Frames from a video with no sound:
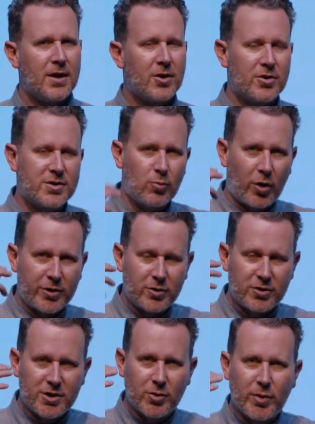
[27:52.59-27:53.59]
Because what
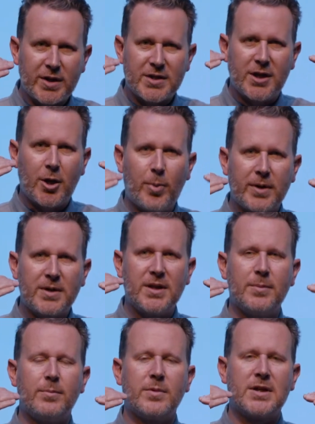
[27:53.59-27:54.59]
you're doing is helping
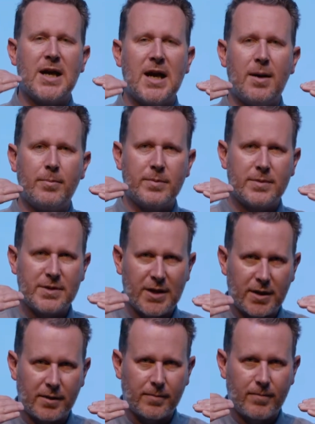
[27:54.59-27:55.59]
them calm
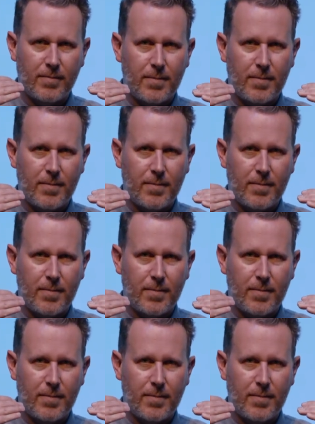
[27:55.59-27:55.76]
down.